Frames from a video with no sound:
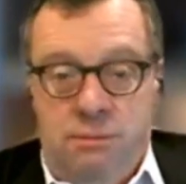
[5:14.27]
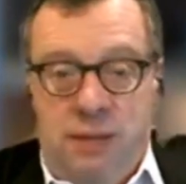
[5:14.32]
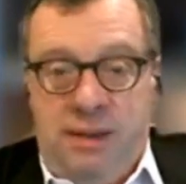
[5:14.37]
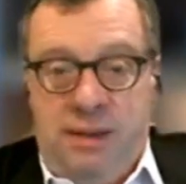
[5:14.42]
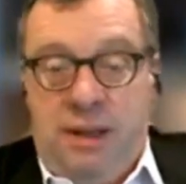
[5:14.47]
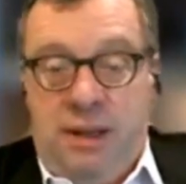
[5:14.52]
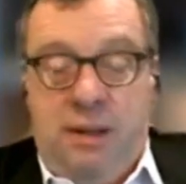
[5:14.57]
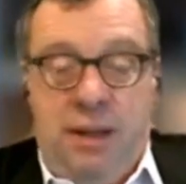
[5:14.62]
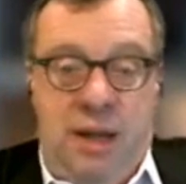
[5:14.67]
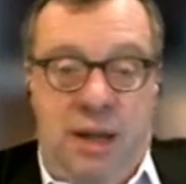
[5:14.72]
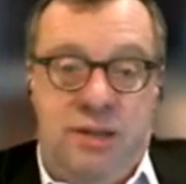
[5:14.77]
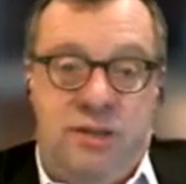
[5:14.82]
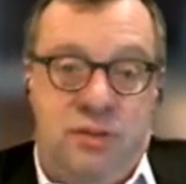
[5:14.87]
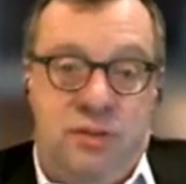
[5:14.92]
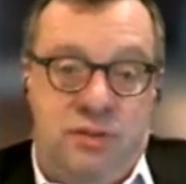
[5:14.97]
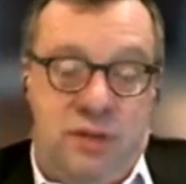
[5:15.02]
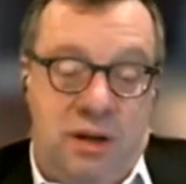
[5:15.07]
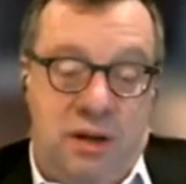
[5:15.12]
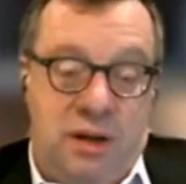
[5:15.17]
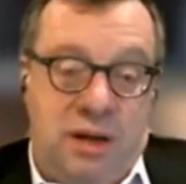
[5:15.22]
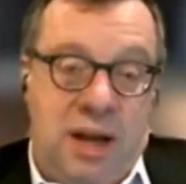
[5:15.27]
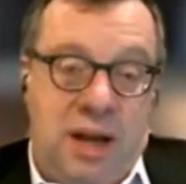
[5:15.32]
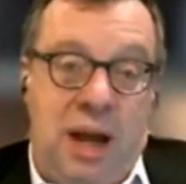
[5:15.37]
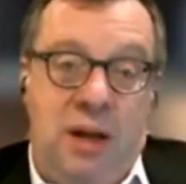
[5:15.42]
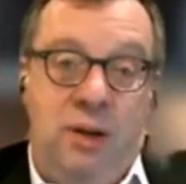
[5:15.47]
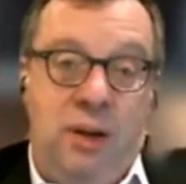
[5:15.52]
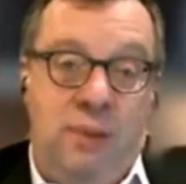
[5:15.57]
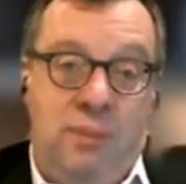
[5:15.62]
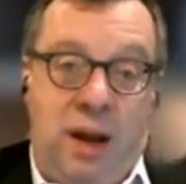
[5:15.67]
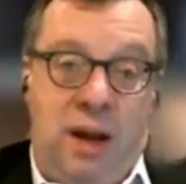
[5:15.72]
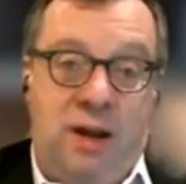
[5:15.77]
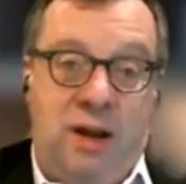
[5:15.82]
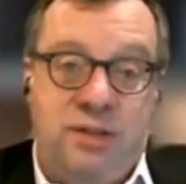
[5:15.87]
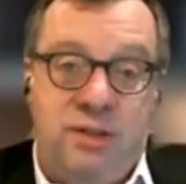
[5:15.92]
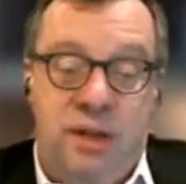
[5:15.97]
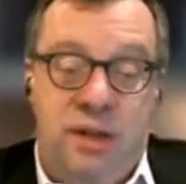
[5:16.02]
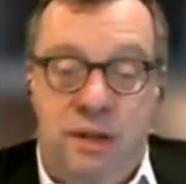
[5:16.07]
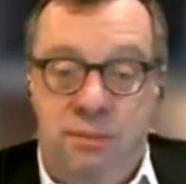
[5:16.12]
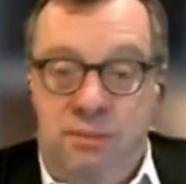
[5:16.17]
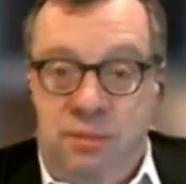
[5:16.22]
Many lasers are gallium
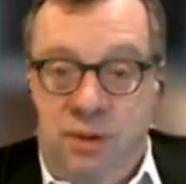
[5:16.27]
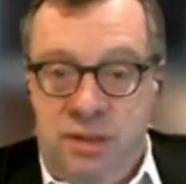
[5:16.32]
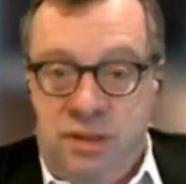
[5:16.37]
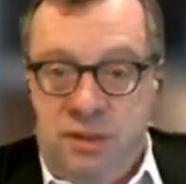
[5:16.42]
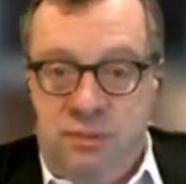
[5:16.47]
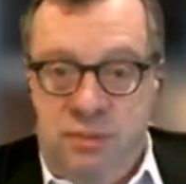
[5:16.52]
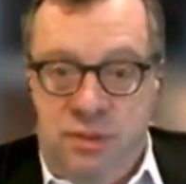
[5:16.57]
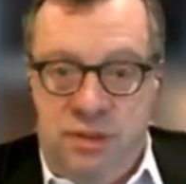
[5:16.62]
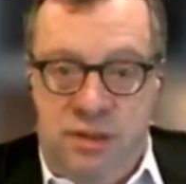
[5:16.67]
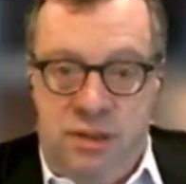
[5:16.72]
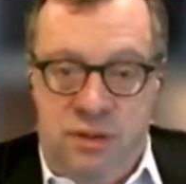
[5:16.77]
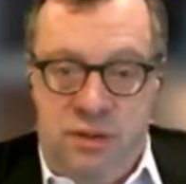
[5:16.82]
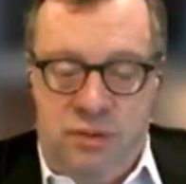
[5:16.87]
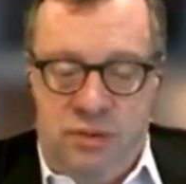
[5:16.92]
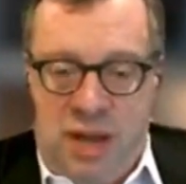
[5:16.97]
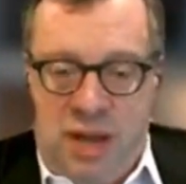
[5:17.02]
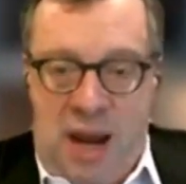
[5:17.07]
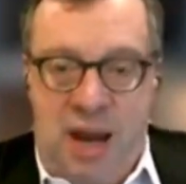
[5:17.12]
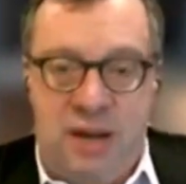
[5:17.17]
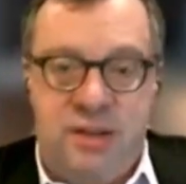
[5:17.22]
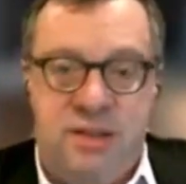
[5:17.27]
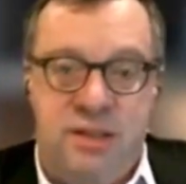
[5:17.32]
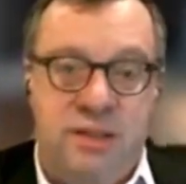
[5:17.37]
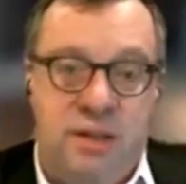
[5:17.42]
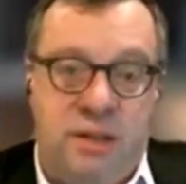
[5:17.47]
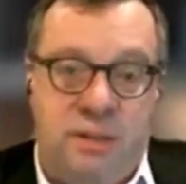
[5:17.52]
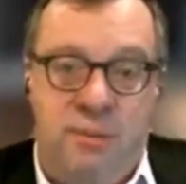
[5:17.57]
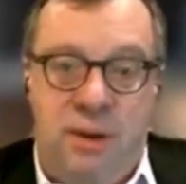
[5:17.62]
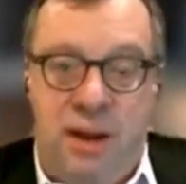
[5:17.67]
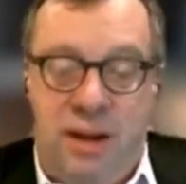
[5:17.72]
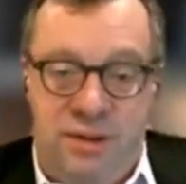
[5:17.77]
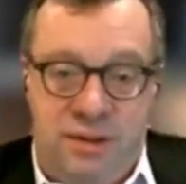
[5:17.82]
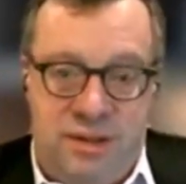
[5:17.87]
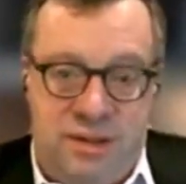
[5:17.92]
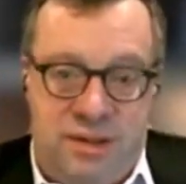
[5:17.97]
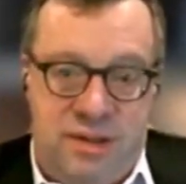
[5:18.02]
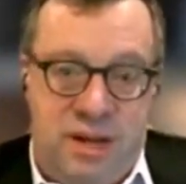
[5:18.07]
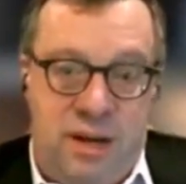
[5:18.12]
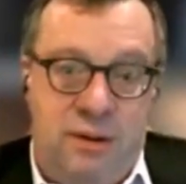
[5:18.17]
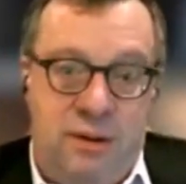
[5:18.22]
arsenide-based materials. Arsenic by
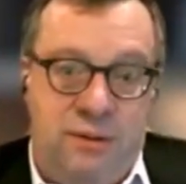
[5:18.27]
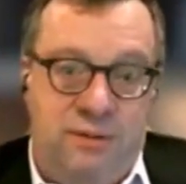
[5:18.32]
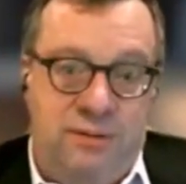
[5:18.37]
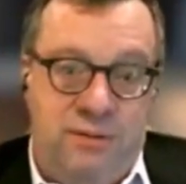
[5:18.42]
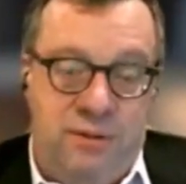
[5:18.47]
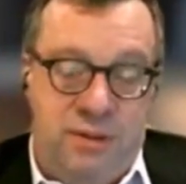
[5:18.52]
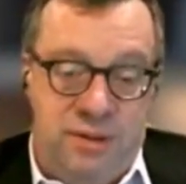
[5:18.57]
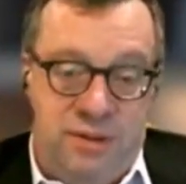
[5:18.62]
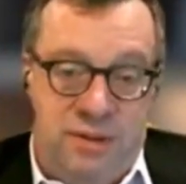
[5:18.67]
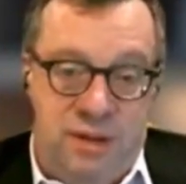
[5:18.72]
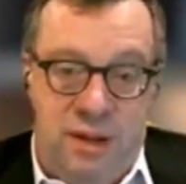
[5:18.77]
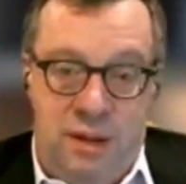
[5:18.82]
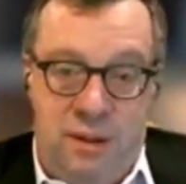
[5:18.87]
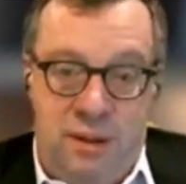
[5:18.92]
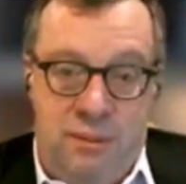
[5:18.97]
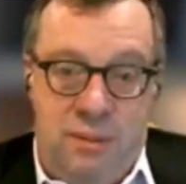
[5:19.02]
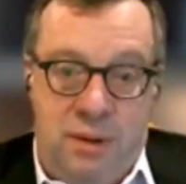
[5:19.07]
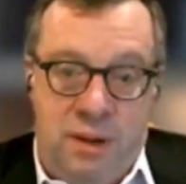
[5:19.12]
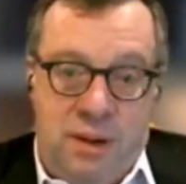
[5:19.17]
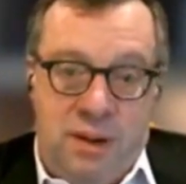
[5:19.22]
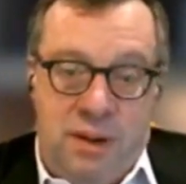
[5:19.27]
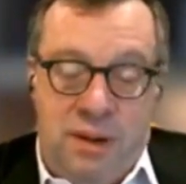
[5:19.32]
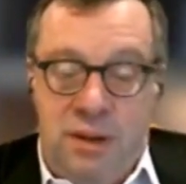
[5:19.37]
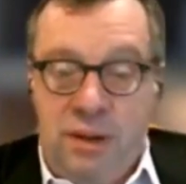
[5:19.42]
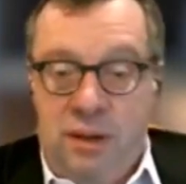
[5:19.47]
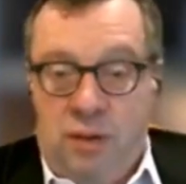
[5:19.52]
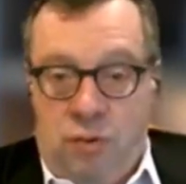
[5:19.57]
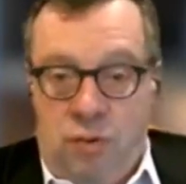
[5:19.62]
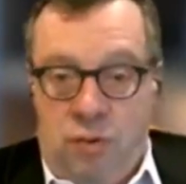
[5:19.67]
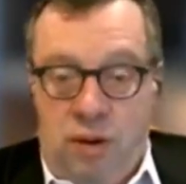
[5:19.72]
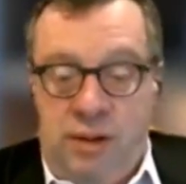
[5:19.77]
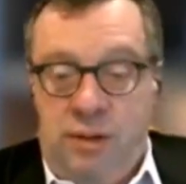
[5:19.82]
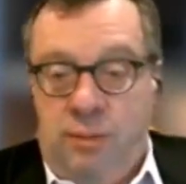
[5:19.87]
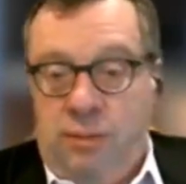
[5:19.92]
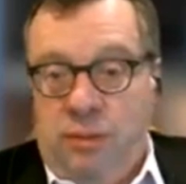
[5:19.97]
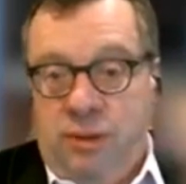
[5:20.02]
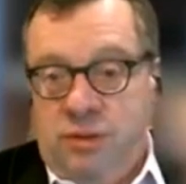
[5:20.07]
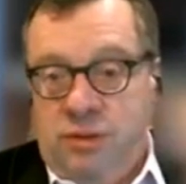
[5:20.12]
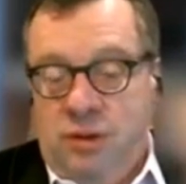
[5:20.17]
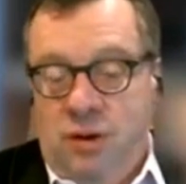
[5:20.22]
itself is
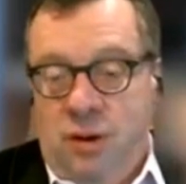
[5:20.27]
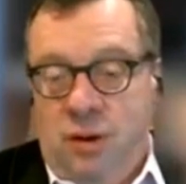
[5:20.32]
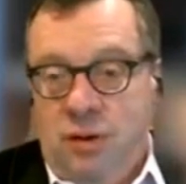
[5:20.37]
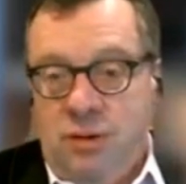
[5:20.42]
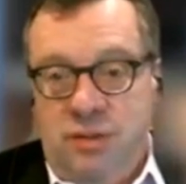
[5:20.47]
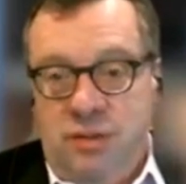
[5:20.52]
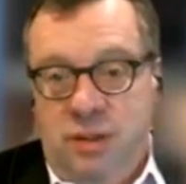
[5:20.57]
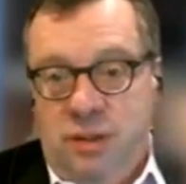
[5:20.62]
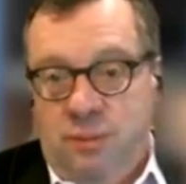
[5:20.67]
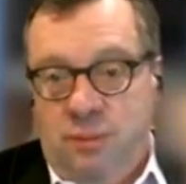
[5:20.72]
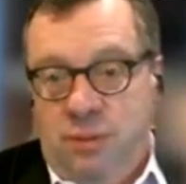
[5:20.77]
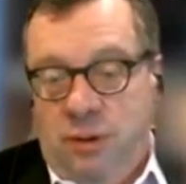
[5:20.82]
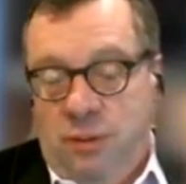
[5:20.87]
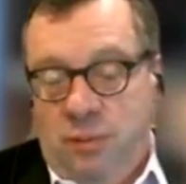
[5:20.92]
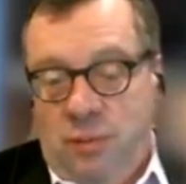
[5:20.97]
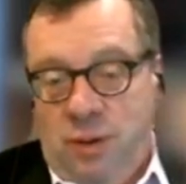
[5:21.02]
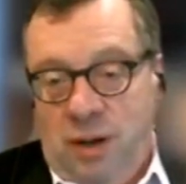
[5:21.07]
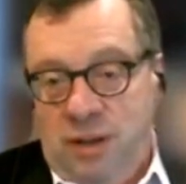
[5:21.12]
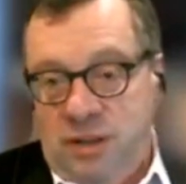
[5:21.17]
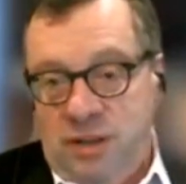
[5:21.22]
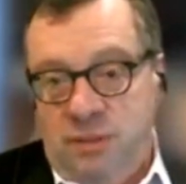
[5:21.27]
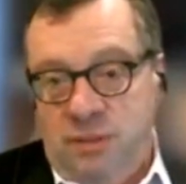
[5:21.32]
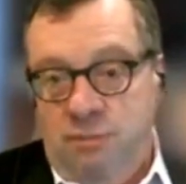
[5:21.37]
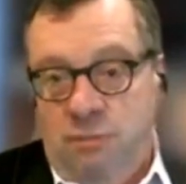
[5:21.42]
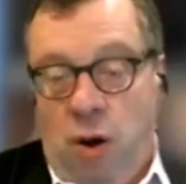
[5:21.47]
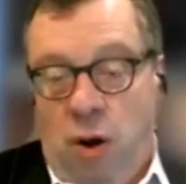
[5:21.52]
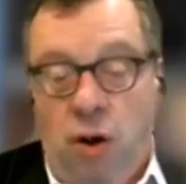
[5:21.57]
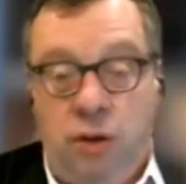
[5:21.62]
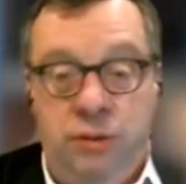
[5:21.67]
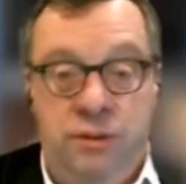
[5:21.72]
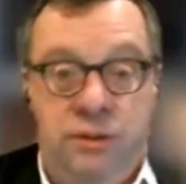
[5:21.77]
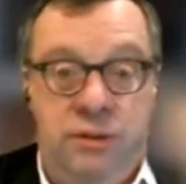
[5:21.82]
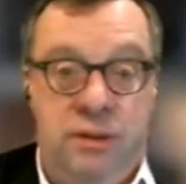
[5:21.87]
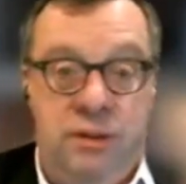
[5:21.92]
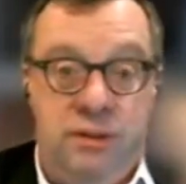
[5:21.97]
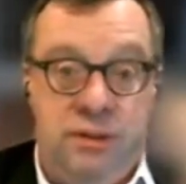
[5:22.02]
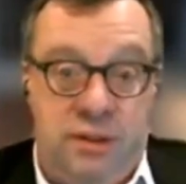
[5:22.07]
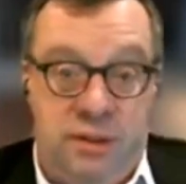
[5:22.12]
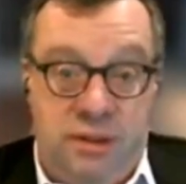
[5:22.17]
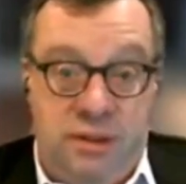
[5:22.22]
incredibly toxic, but when it's
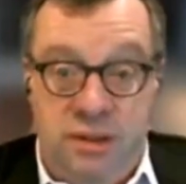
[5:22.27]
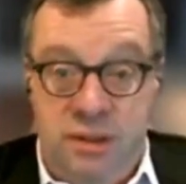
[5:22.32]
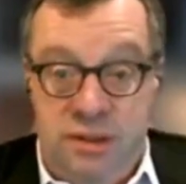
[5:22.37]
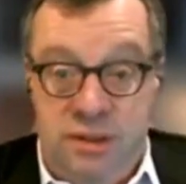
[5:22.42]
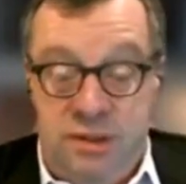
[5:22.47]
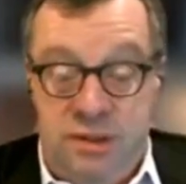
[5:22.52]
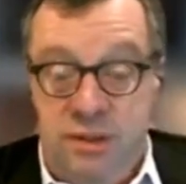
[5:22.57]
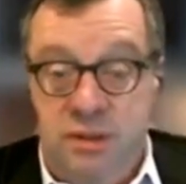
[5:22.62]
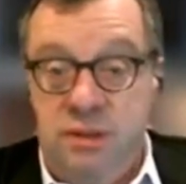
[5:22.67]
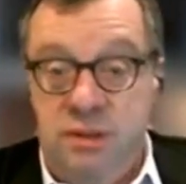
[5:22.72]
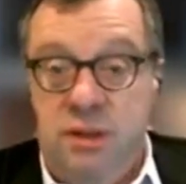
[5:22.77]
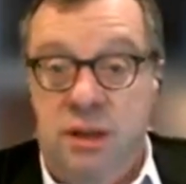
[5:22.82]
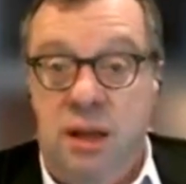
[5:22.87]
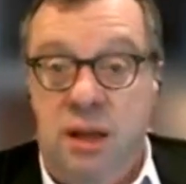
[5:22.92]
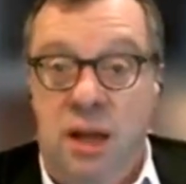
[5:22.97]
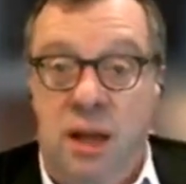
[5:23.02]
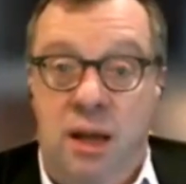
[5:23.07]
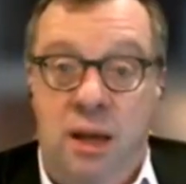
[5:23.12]
bonded, it isn't.